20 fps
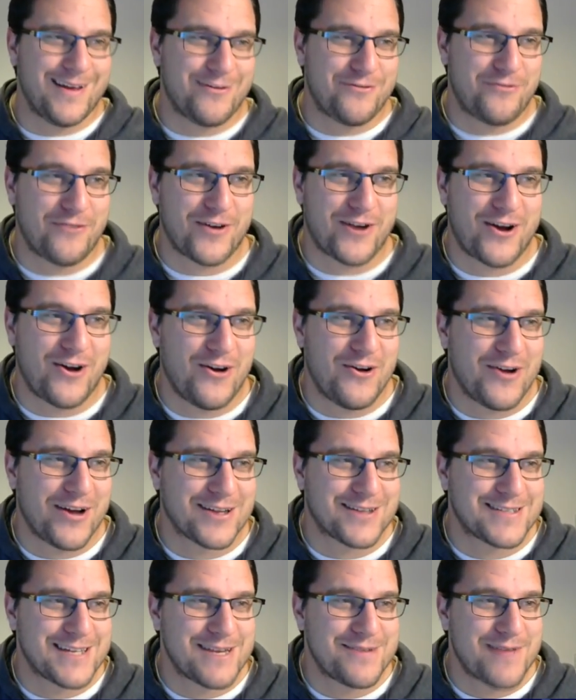I've forgotten
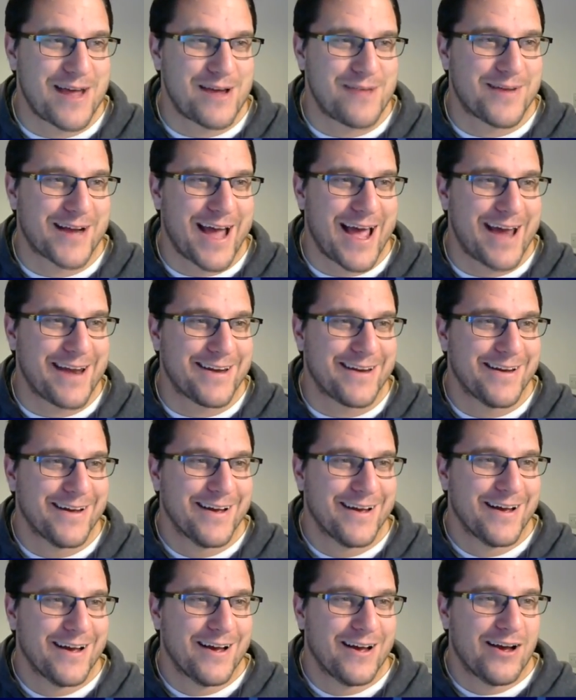our team name again.
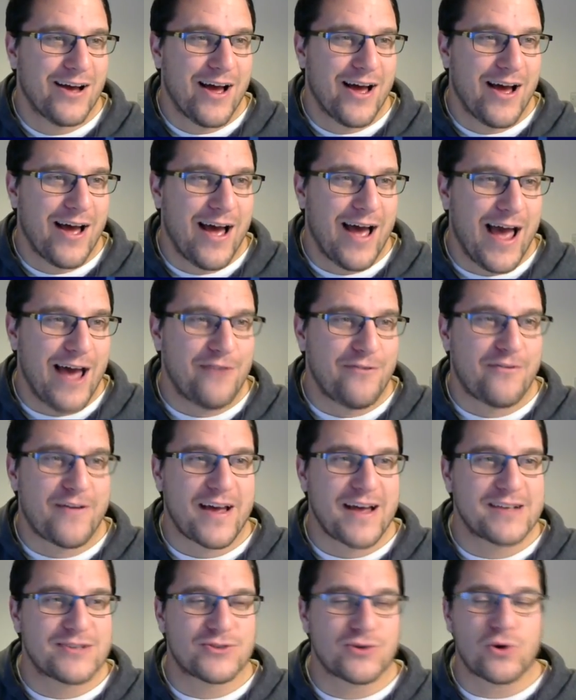
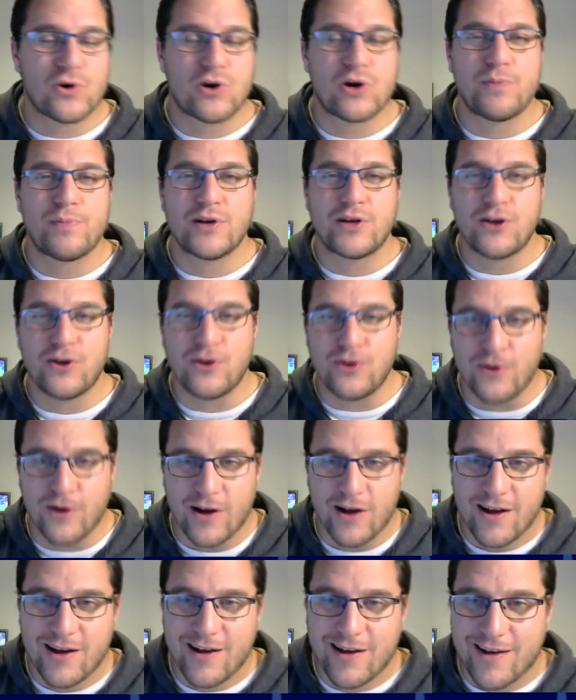FK Zorka Badu.
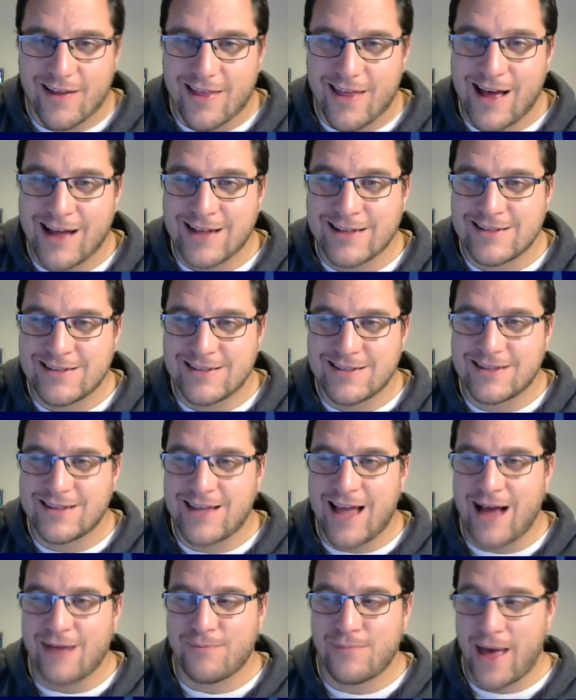That's
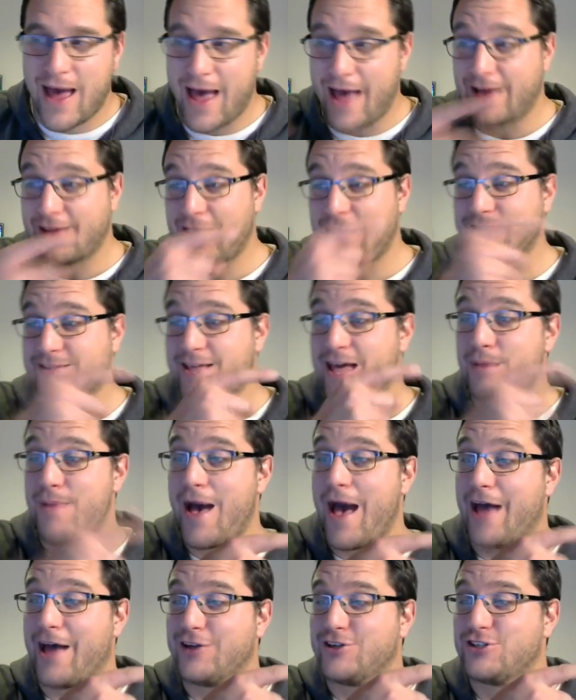that bad. That's their
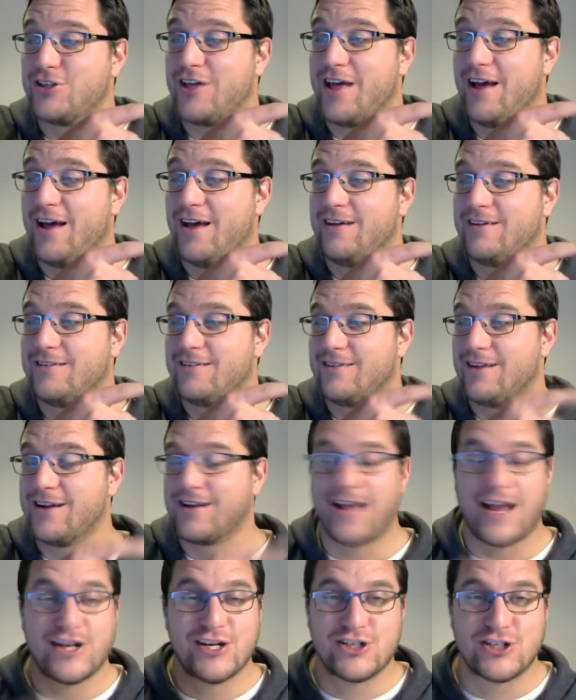badge there. In
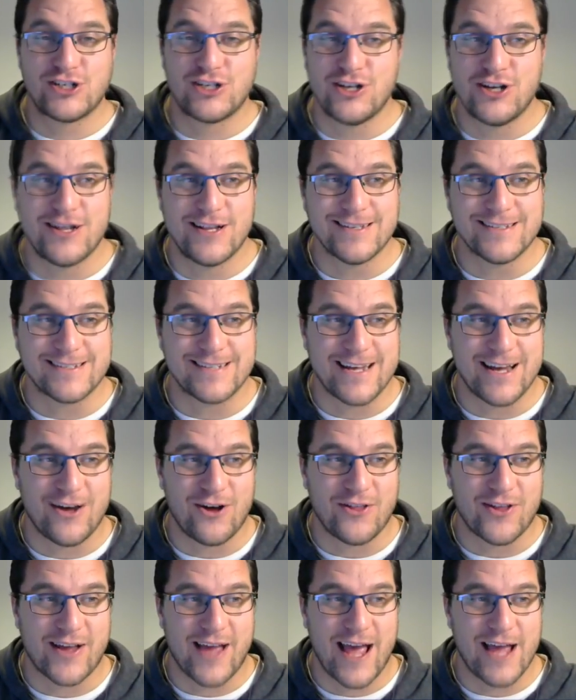case you didn't see it
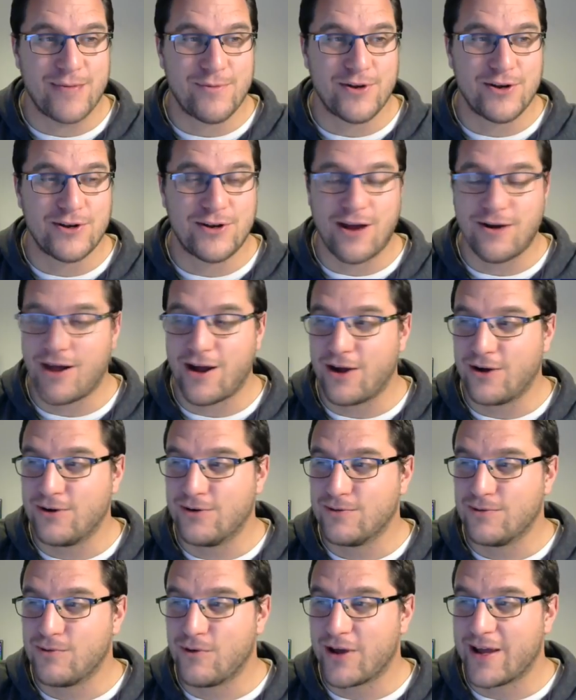on the game and you don't know
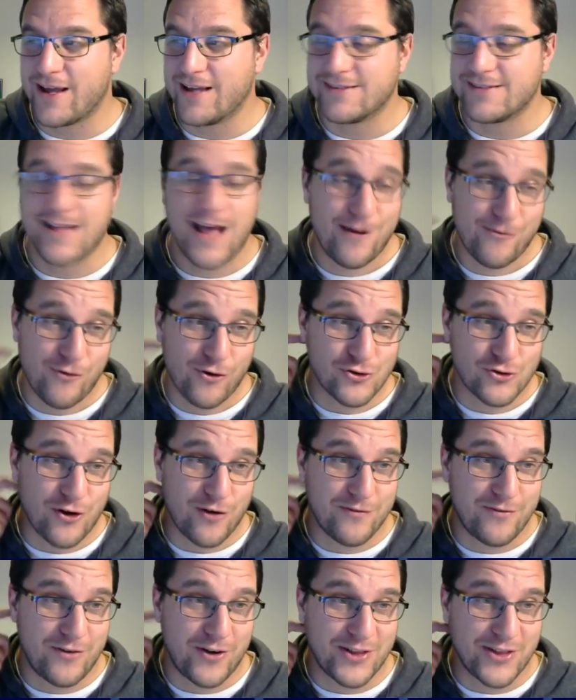what it is. Now I've got to try
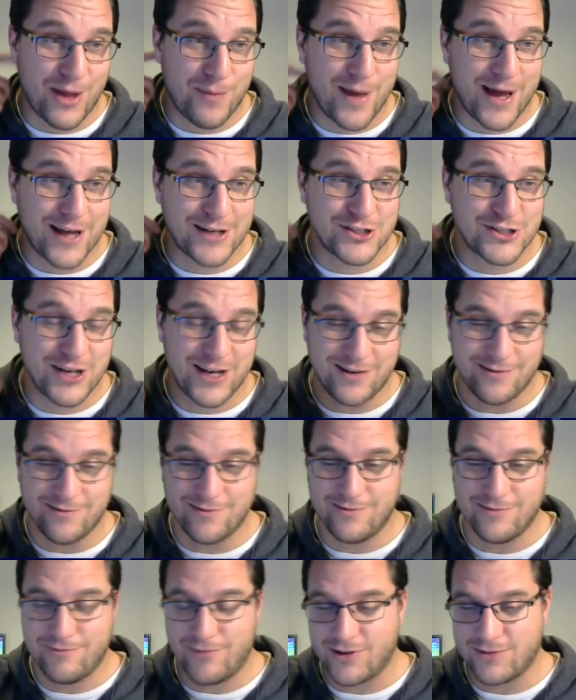and find that badge
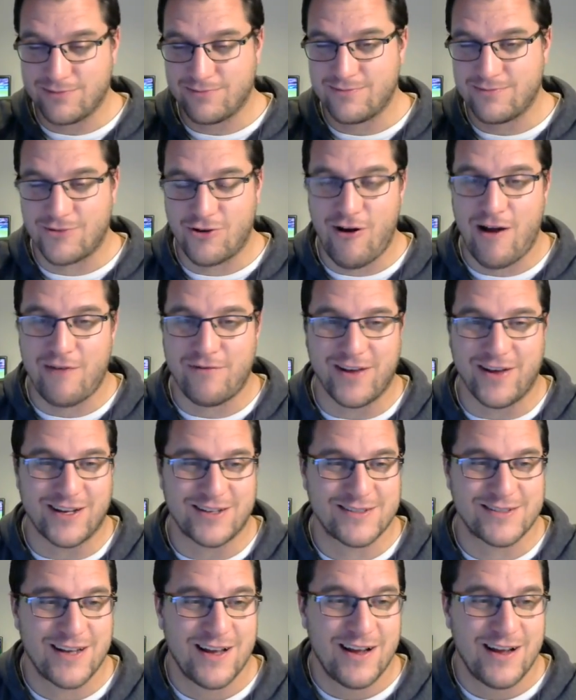in my graphics.